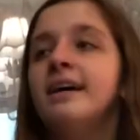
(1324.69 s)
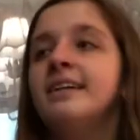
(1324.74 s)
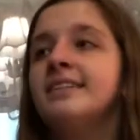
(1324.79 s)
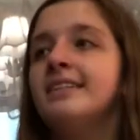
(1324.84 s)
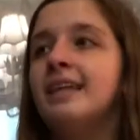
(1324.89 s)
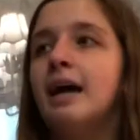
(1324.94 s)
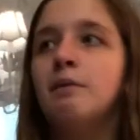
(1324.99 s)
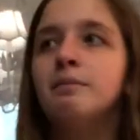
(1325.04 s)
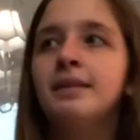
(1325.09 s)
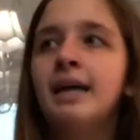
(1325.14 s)

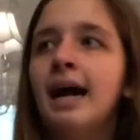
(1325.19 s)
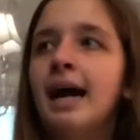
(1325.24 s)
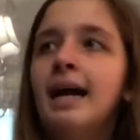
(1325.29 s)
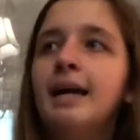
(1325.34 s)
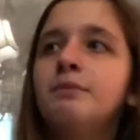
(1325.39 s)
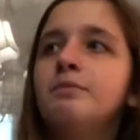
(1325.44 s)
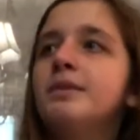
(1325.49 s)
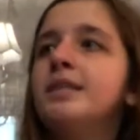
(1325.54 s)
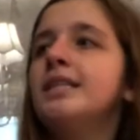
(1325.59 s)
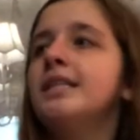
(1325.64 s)

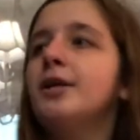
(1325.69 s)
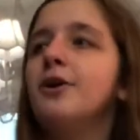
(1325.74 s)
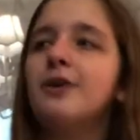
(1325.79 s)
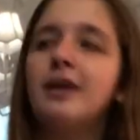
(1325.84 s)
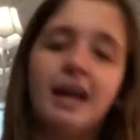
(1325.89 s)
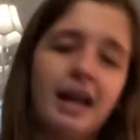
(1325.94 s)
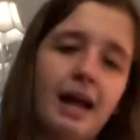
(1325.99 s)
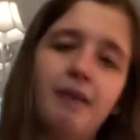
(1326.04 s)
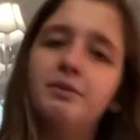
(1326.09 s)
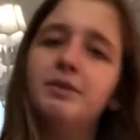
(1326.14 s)
Sometimes you're
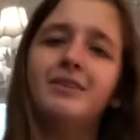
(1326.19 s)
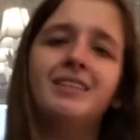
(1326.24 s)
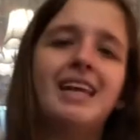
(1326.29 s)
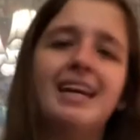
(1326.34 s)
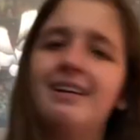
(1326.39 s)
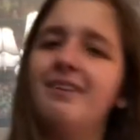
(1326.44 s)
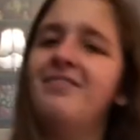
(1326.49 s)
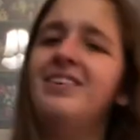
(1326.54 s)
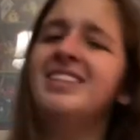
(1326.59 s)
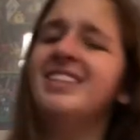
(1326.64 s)
gonna have to
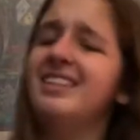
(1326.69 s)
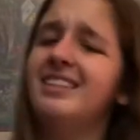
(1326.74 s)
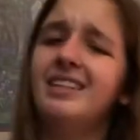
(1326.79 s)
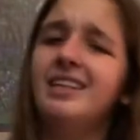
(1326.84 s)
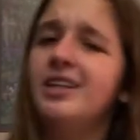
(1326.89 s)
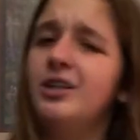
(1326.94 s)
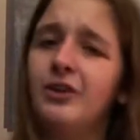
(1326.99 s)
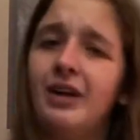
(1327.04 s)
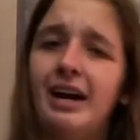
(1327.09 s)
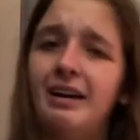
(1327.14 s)
take a visit
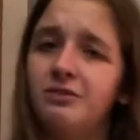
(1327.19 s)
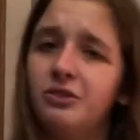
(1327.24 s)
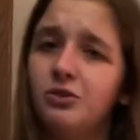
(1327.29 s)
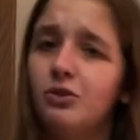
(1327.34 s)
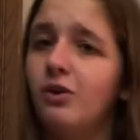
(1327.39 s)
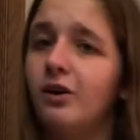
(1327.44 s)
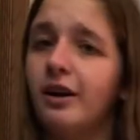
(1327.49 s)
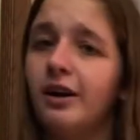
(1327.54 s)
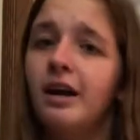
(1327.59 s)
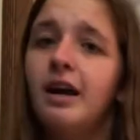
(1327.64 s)
at a craft
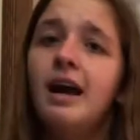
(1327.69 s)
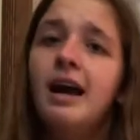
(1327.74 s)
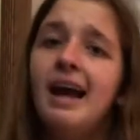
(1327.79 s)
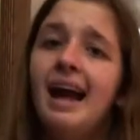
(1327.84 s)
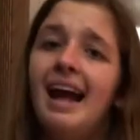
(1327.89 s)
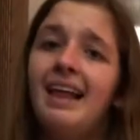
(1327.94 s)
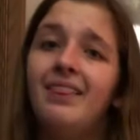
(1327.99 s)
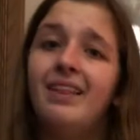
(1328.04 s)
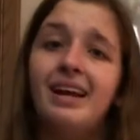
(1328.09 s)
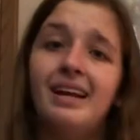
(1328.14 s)
store.
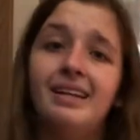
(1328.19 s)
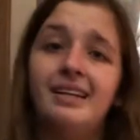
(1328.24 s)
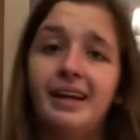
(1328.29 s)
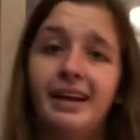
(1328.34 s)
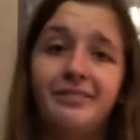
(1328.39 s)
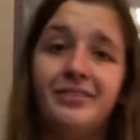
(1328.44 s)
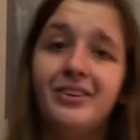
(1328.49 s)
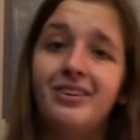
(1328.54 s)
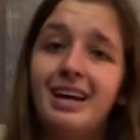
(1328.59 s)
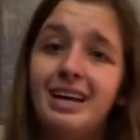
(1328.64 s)
And then
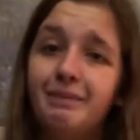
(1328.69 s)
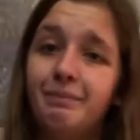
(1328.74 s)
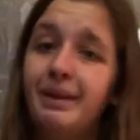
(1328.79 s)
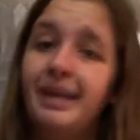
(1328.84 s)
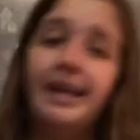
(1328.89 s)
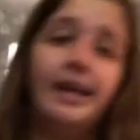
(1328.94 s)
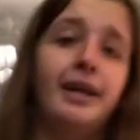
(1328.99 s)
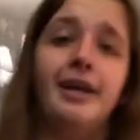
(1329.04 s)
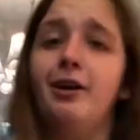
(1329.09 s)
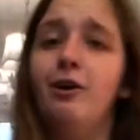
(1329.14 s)
if you're like
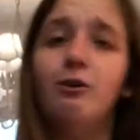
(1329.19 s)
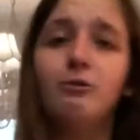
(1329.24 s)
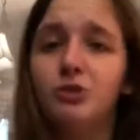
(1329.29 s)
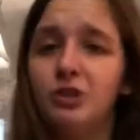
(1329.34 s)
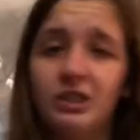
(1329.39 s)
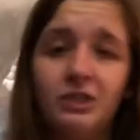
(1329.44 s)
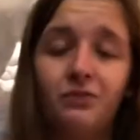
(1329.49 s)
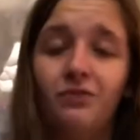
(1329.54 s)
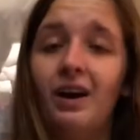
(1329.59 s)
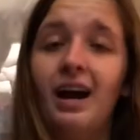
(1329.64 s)
me, you'll
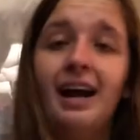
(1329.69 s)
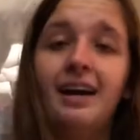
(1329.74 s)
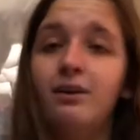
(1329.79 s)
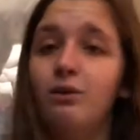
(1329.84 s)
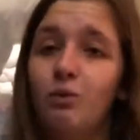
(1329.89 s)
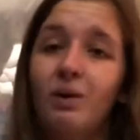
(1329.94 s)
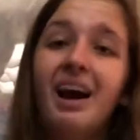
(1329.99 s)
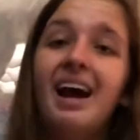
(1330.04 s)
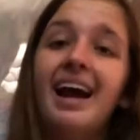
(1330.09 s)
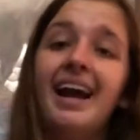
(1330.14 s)
just find
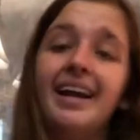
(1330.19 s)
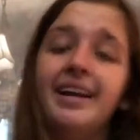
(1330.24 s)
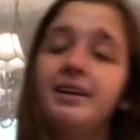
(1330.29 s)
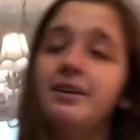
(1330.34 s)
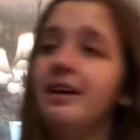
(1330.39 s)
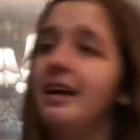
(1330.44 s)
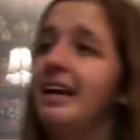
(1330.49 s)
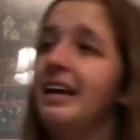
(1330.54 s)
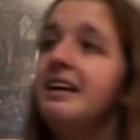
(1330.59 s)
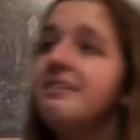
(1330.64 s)
a
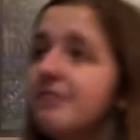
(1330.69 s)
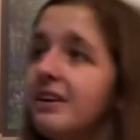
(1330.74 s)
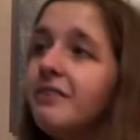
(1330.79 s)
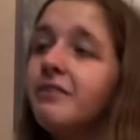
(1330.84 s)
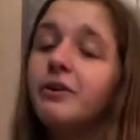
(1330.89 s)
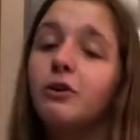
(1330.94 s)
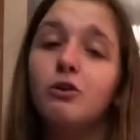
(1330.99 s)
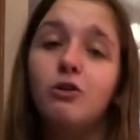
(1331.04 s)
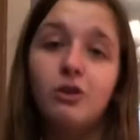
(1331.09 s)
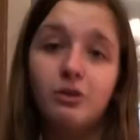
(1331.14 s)
way. Even
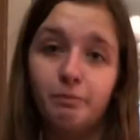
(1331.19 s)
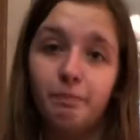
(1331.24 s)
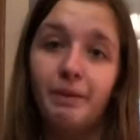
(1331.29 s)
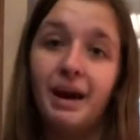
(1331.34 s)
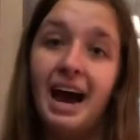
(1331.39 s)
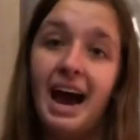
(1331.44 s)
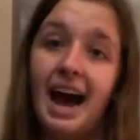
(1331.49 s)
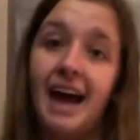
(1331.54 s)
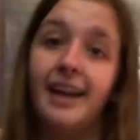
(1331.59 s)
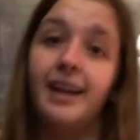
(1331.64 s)
if it'll look
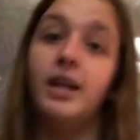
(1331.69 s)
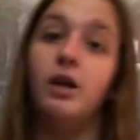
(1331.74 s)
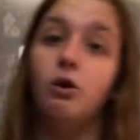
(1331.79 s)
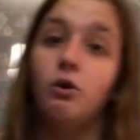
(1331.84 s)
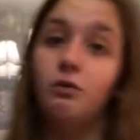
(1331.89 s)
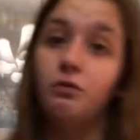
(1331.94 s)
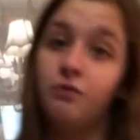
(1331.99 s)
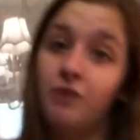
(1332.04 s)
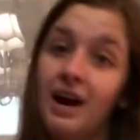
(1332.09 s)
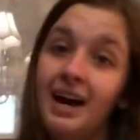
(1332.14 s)
bad,
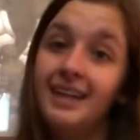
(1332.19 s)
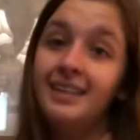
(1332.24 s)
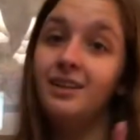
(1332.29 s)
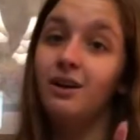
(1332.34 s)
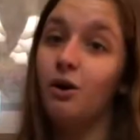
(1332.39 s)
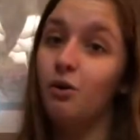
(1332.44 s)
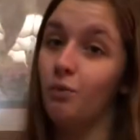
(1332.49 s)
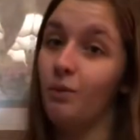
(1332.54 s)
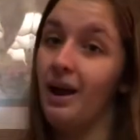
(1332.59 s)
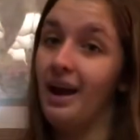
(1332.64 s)
you'll
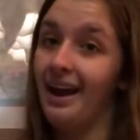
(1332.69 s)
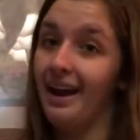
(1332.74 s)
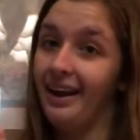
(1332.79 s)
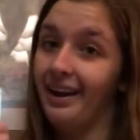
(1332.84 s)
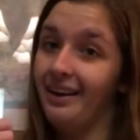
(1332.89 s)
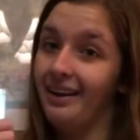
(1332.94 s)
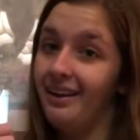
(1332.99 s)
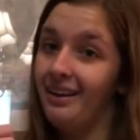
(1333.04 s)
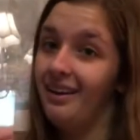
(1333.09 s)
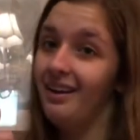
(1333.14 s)
find a
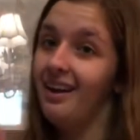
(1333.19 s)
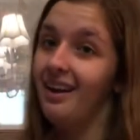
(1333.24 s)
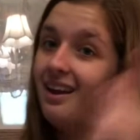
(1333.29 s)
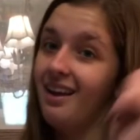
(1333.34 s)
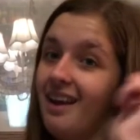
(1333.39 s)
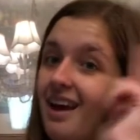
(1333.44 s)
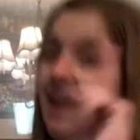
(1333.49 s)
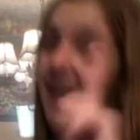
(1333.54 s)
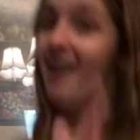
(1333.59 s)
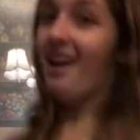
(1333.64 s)
way.
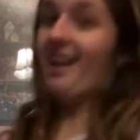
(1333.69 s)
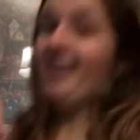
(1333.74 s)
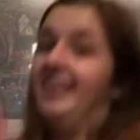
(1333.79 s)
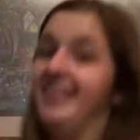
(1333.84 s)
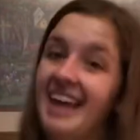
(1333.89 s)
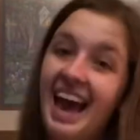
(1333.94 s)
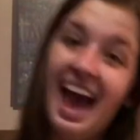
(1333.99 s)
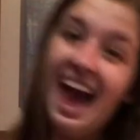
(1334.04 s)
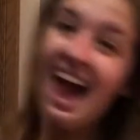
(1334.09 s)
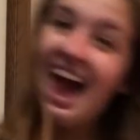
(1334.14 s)

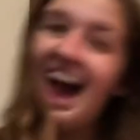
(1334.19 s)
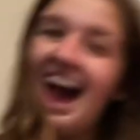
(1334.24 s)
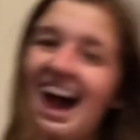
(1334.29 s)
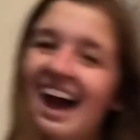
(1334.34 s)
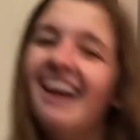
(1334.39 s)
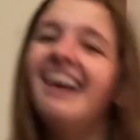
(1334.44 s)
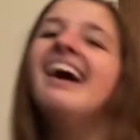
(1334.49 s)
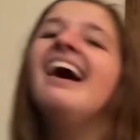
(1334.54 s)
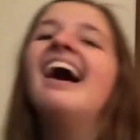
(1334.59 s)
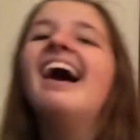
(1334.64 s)
Yeah!